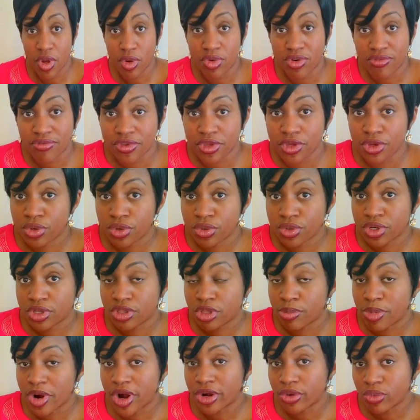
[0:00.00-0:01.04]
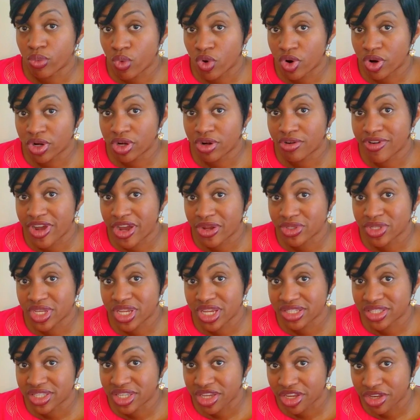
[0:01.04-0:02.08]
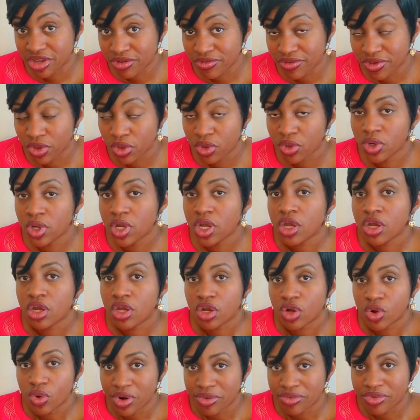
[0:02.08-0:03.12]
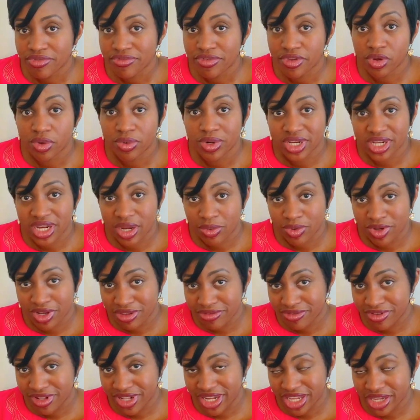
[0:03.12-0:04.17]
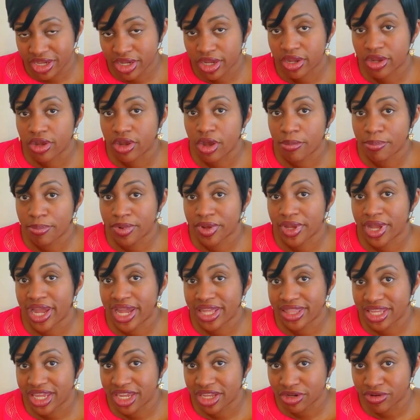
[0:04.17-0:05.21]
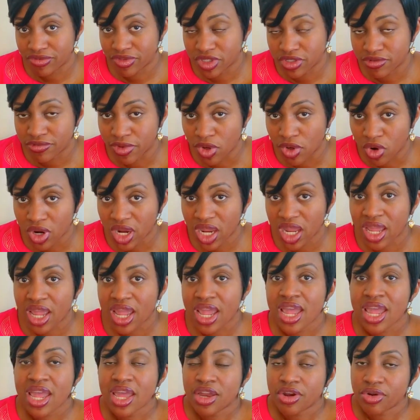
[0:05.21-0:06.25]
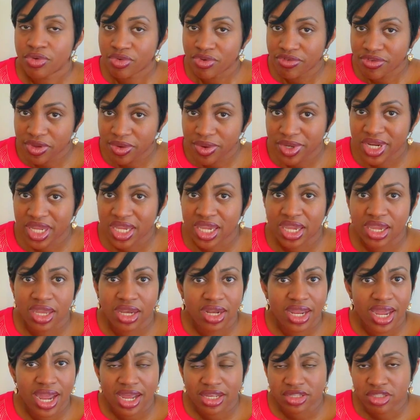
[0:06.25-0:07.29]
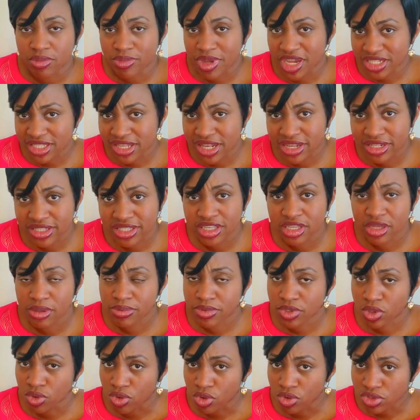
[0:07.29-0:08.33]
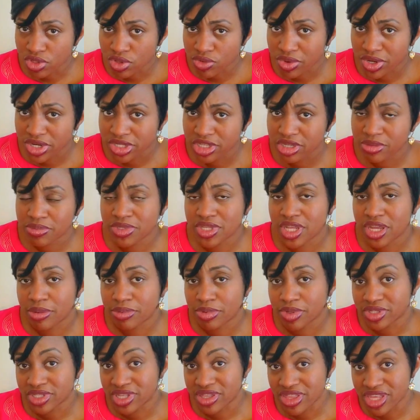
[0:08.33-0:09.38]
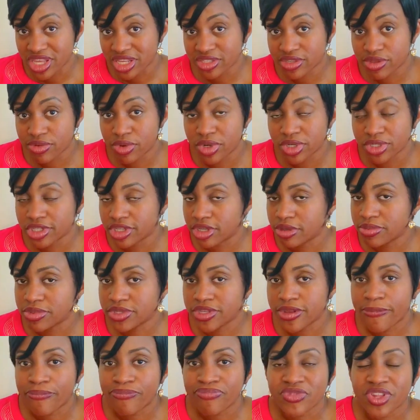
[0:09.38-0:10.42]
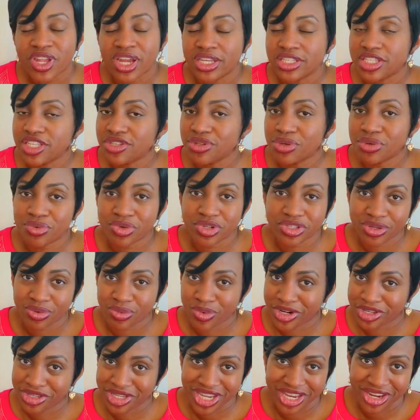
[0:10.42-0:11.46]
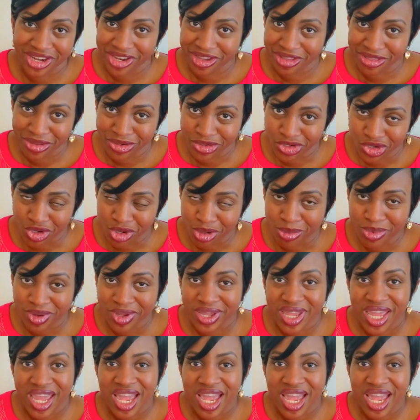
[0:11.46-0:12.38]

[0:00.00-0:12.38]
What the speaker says: not reviewed the part 1 of how to ace the interview, go and review it. I will leave a link up at the end of this vlog. Review it again. It has some excellent tips. So those 3 tips there plus these 3 tips, I see no reason why you can't get the job.